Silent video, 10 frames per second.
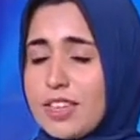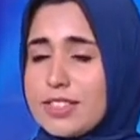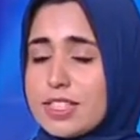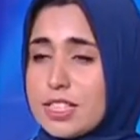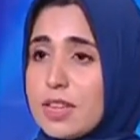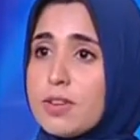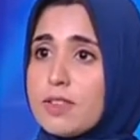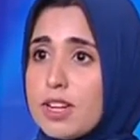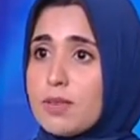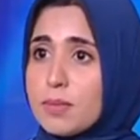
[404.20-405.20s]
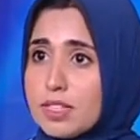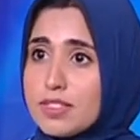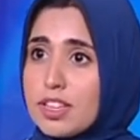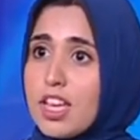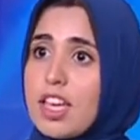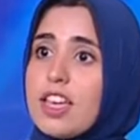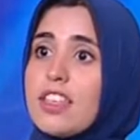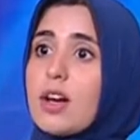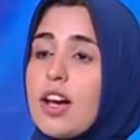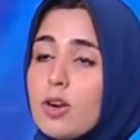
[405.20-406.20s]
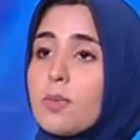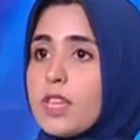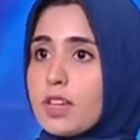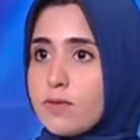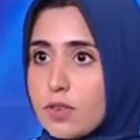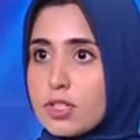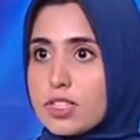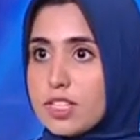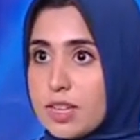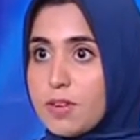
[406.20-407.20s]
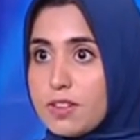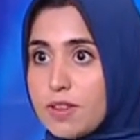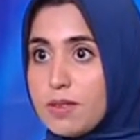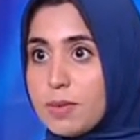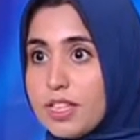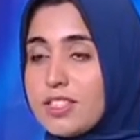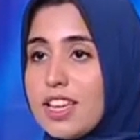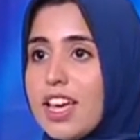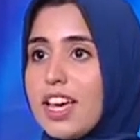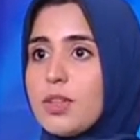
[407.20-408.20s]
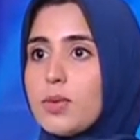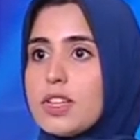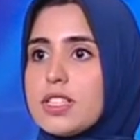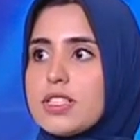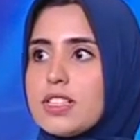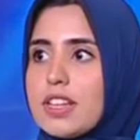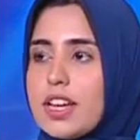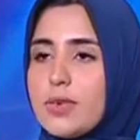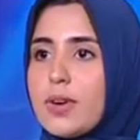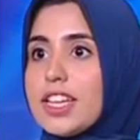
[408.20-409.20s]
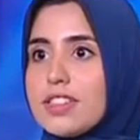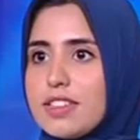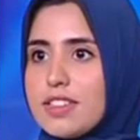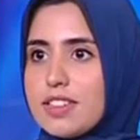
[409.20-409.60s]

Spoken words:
Sustainable Development, the Arab Week for Sustainable Development. It was a great